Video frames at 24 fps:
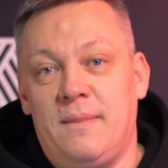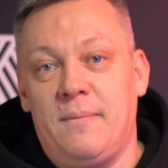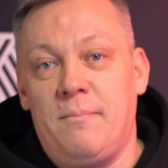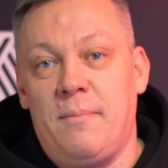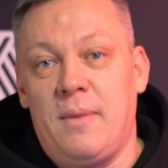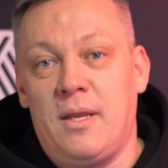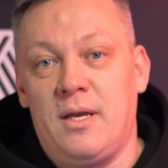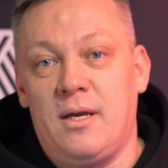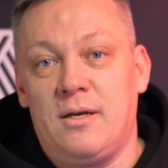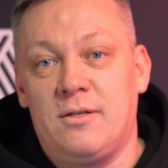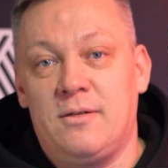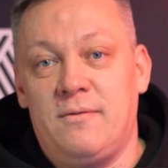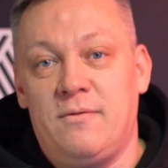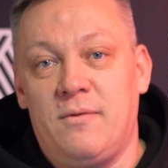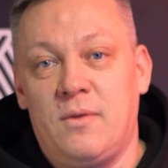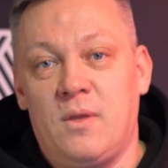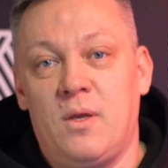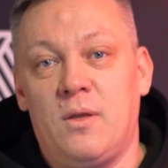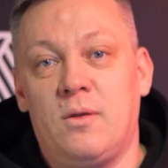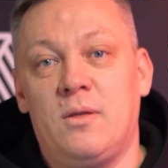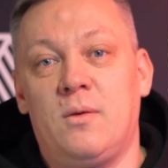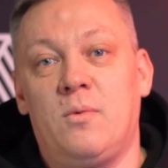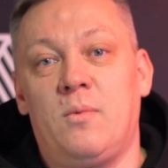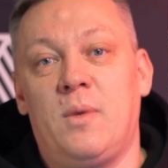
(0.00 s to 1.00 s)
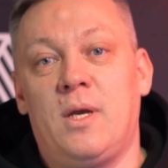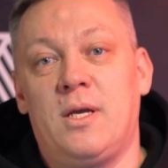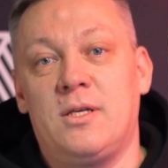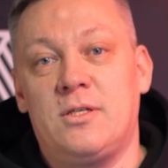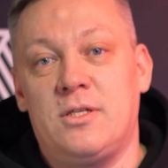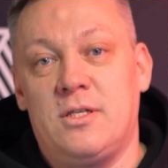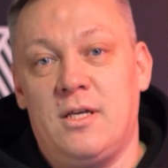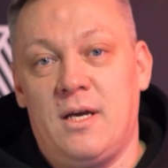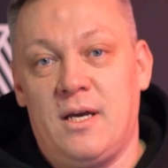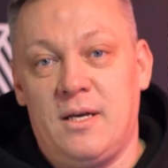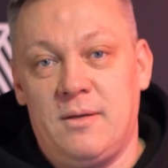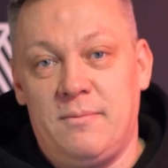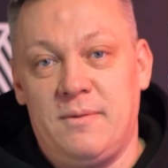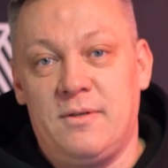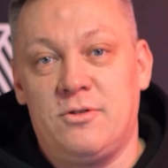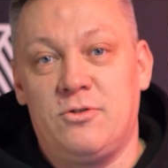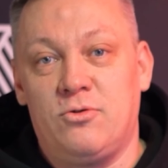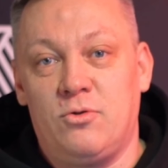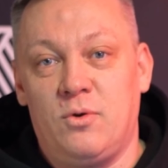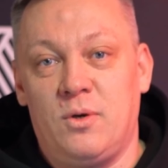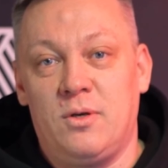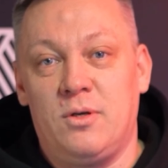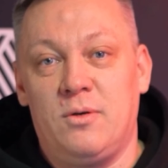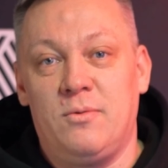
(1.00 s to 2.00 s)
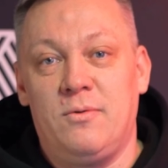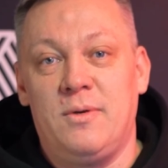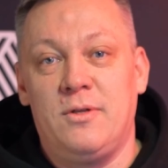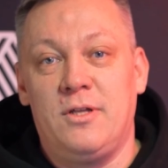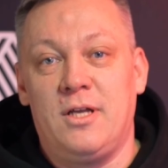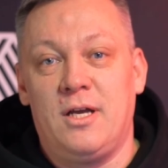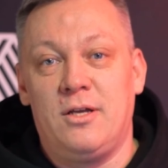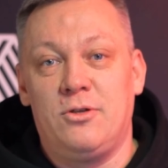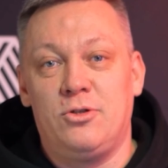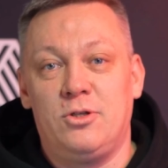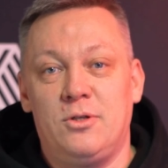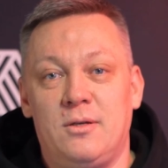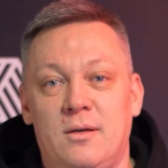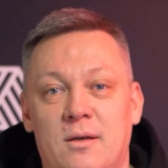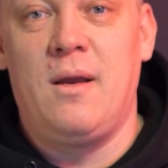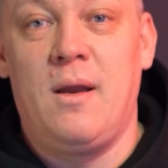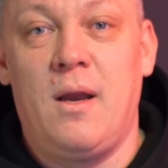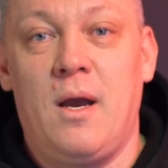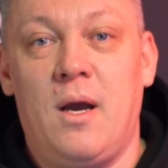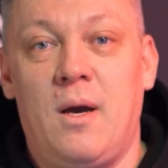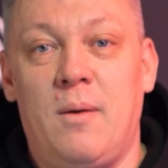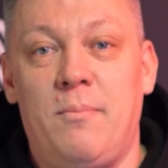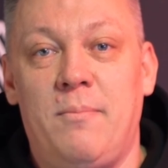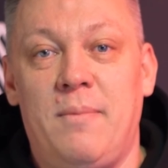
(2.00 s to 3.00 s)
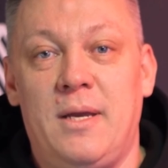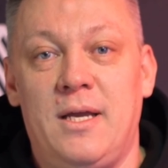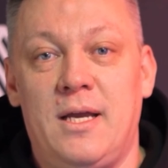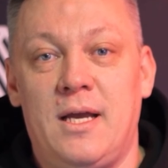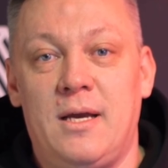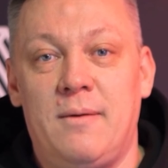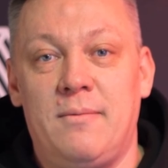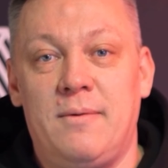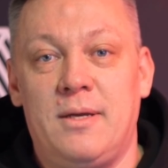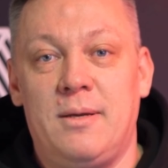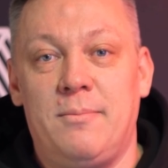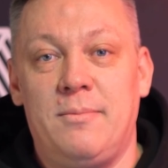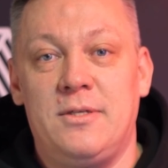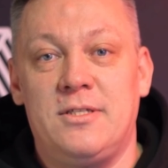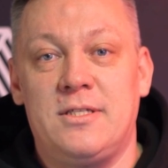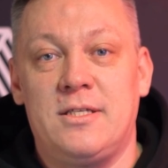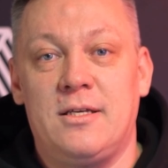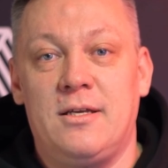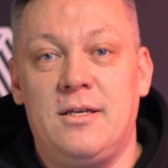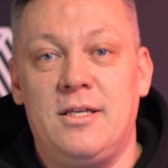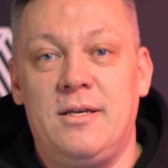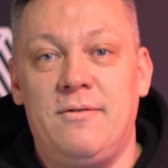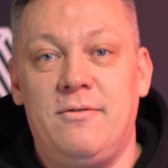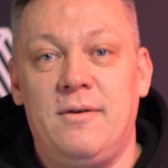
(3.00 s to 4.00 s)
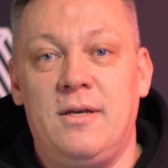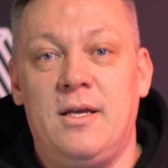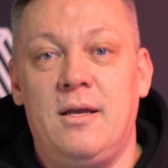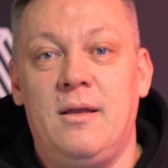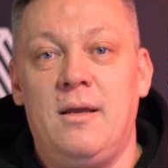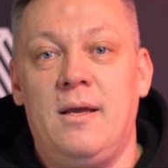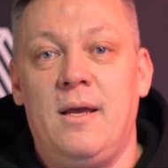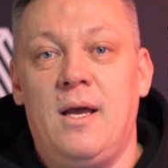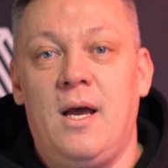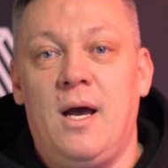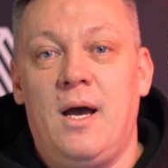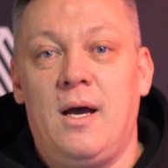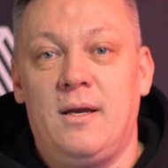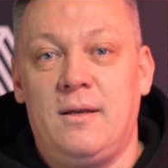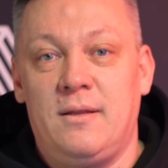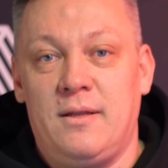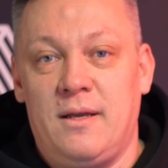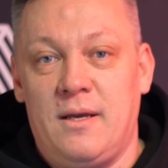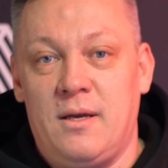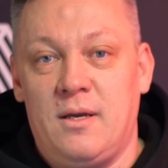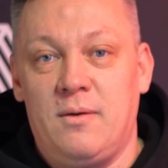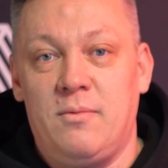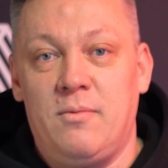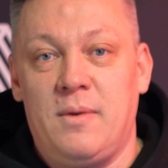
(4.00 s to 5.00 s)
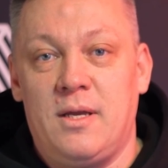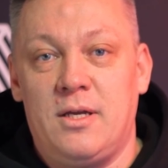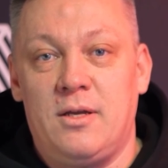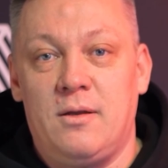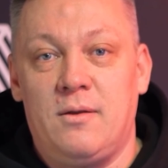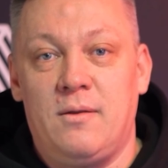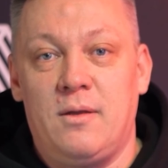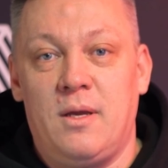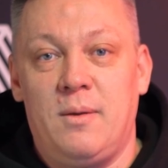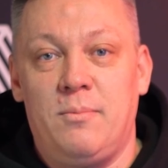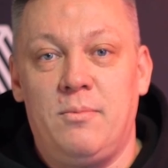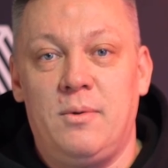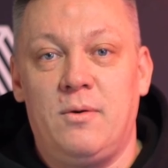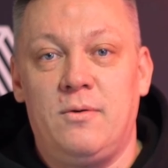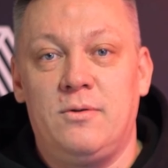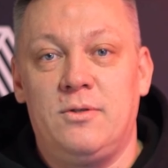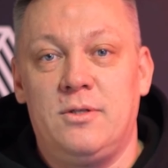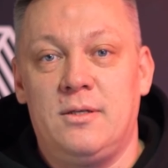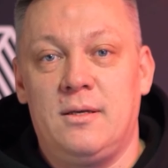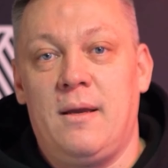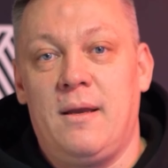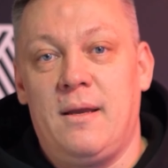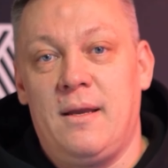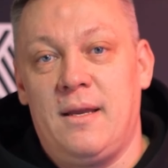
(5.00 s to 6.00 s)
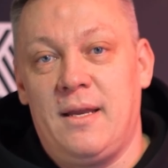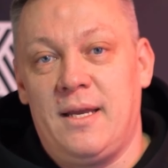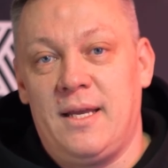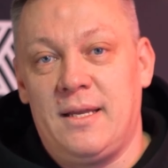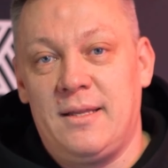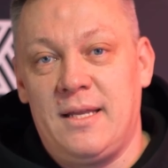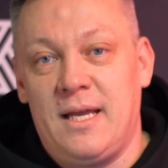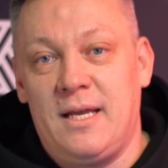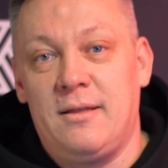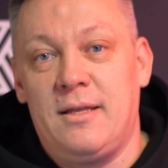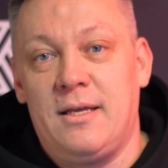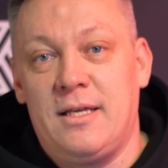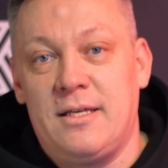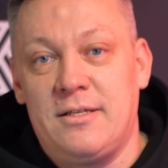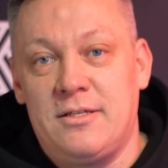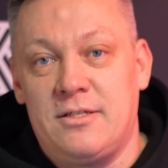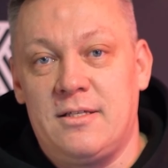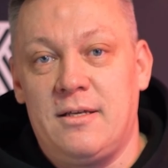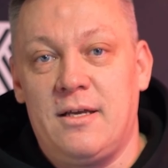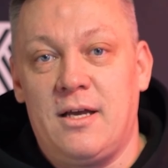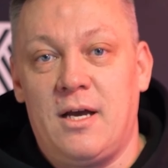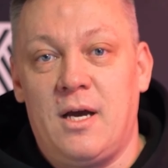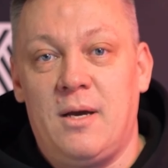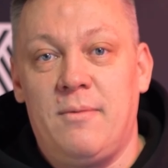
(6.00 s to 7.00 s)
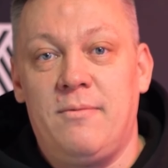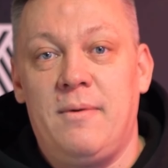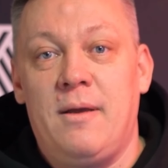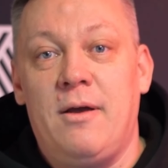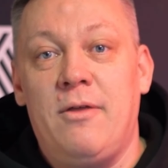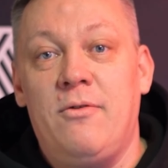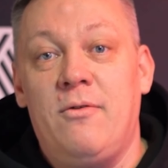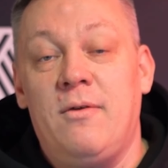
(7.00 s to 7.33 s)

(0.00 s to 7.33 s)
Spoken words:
Because of longer watch time and stronger retention, RPM can be significantly higher than on regular uploads, and that leads to the obvious